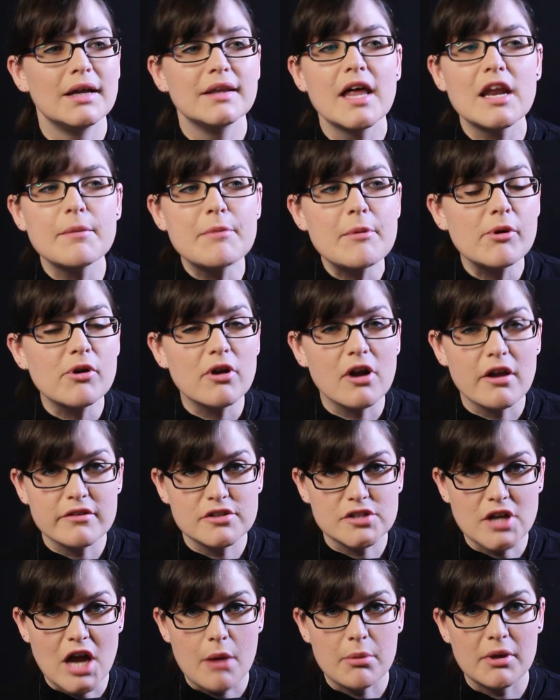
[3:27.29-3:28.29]
A lot of people are out of
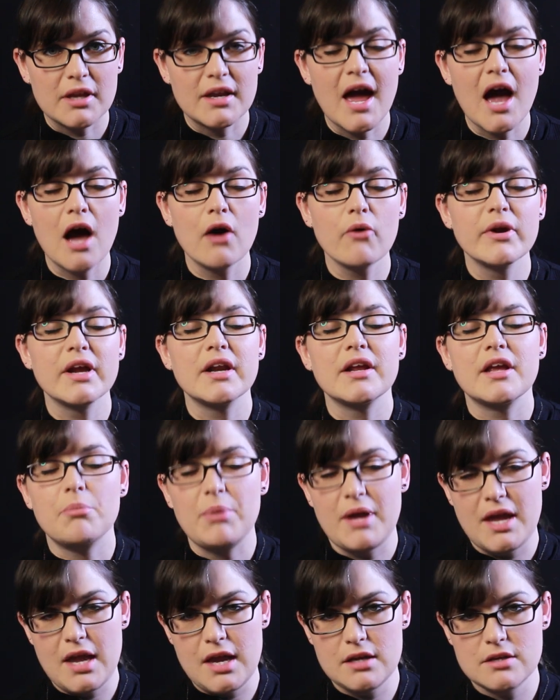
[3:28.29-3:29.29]
the job, and how are we gonna
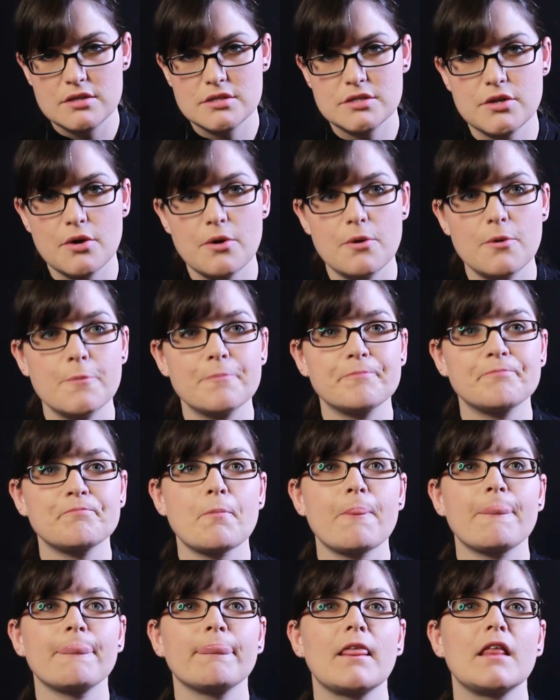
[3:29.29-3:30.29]
get paid? So,
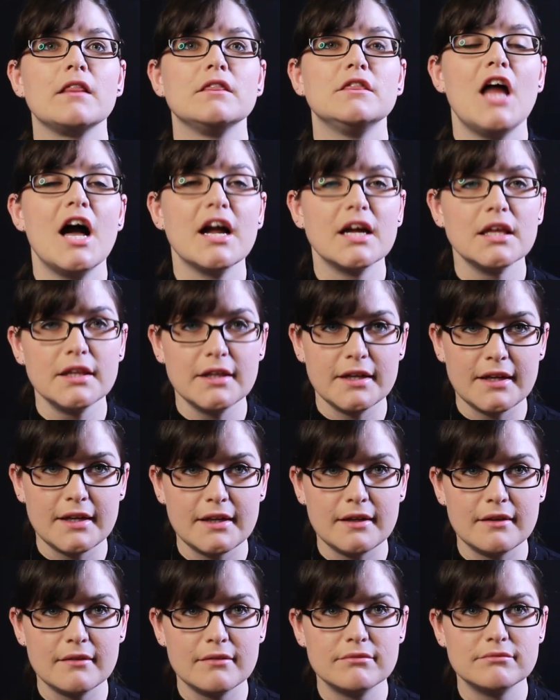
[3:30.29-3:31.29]

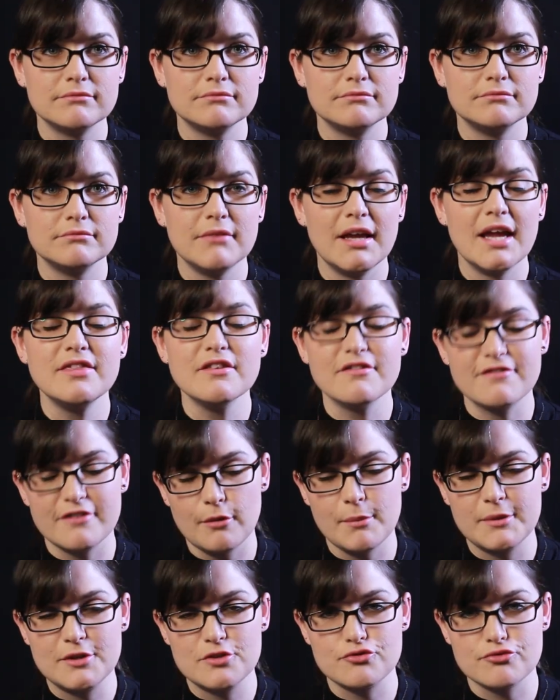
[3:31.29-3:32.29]
luckily, in the
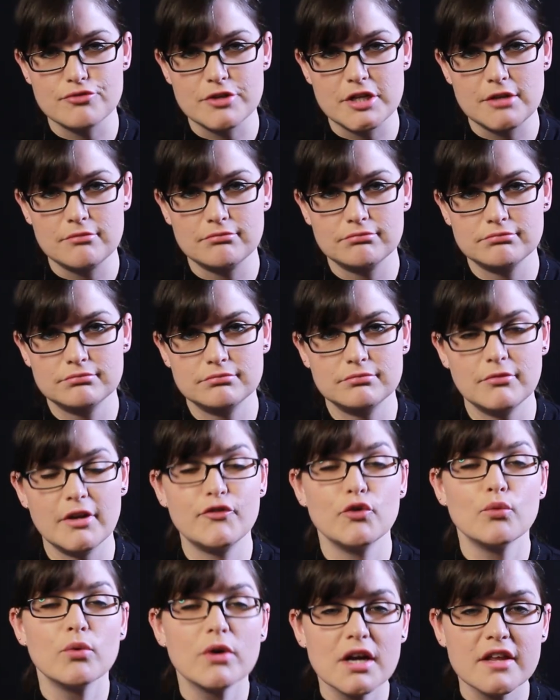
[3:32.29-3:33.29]
film industry,
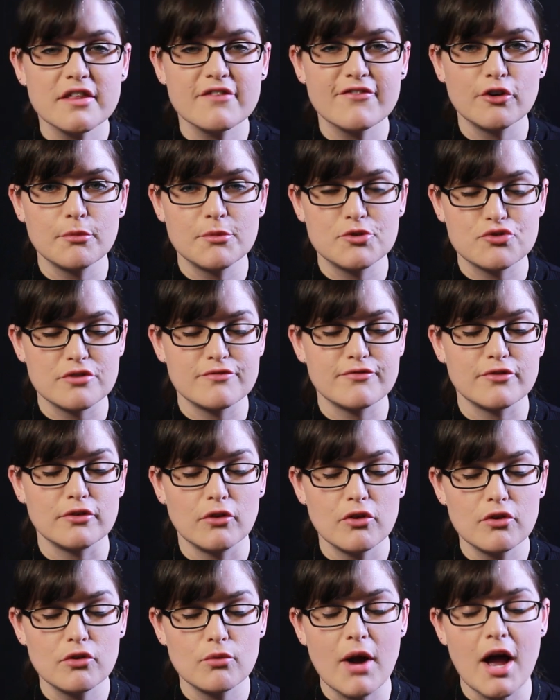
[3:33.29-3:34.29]
if you work in the film industry for
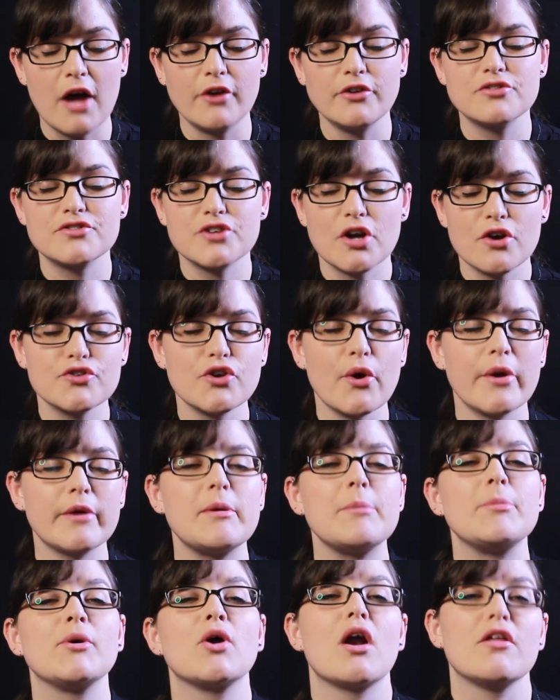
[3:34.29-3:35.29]
a little while, you start
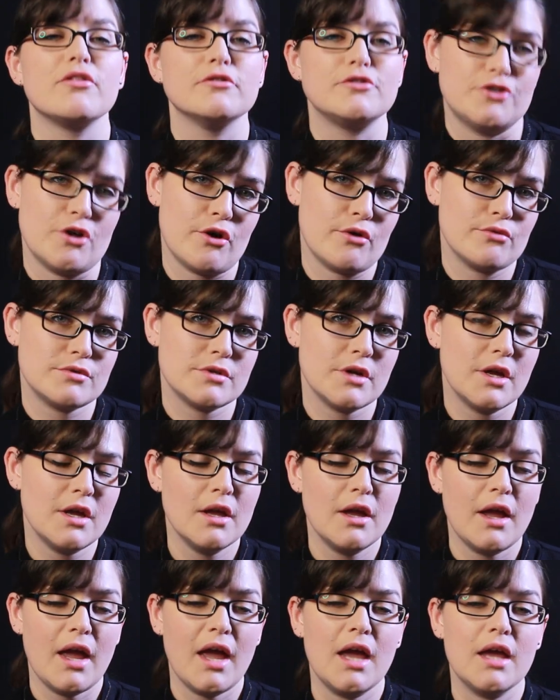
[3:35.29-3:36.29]
knowing people on other shows.
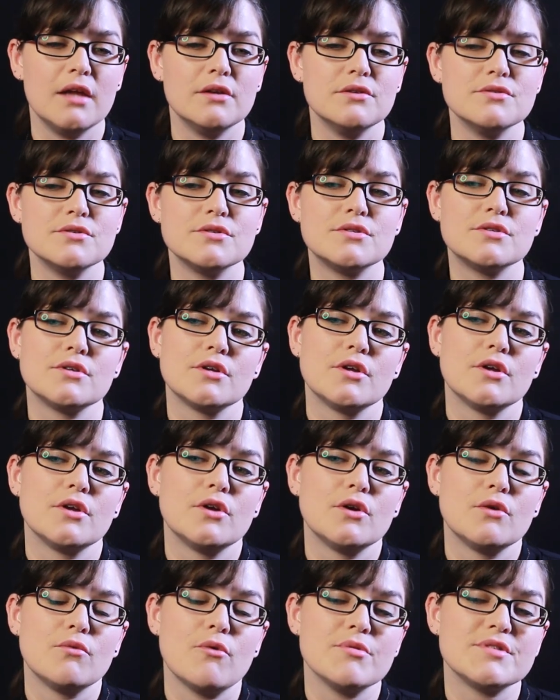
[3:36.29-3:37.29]
And
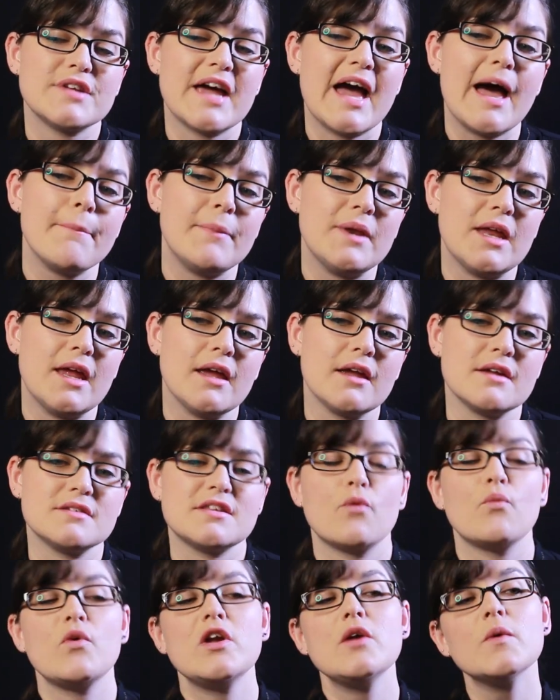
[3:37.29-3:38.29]
what was happening
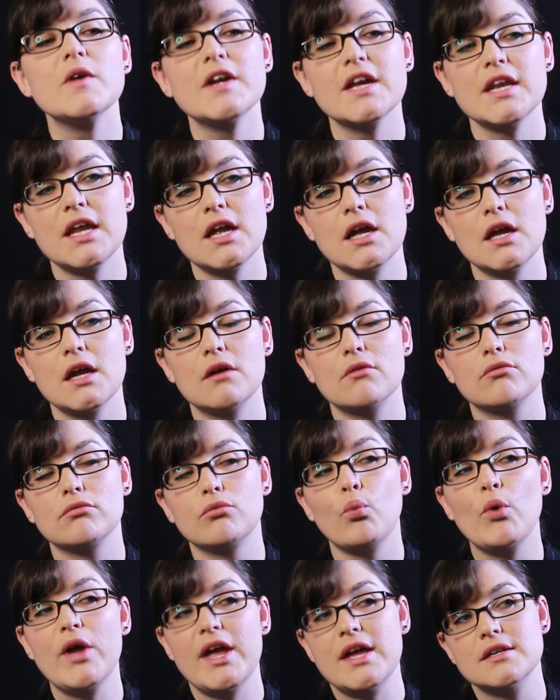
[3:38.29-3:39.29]
is that we were
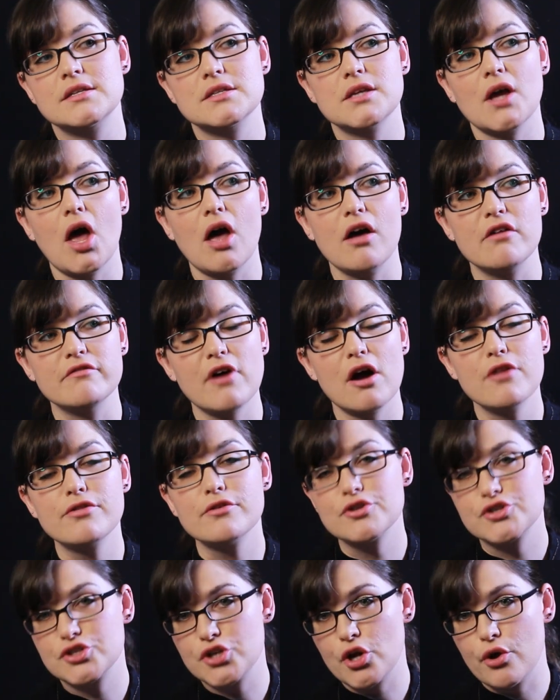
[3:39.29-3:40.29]
getting wind of
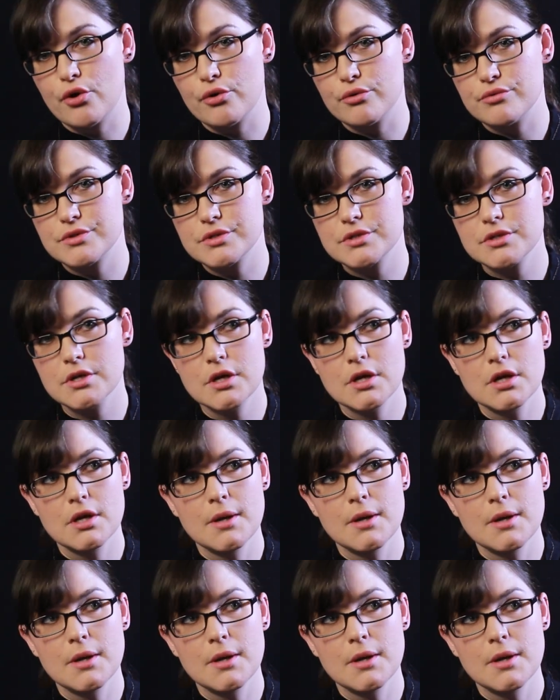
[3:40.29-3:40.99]
other shows